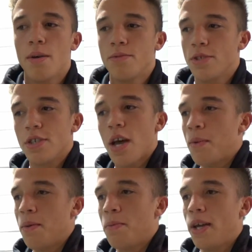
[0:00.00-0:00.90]
Just
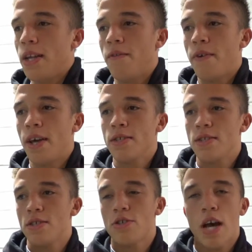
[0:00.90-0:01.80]
come in and play
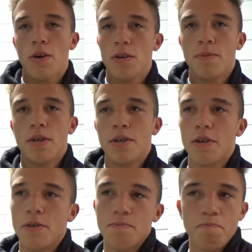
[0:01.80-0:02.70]
defense, try to hold them
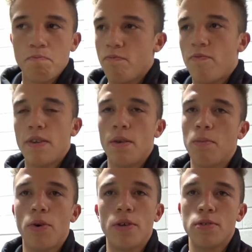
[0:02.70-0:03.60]
under 50
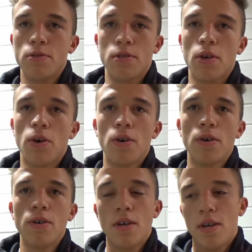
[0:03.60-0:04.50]
points is the goal.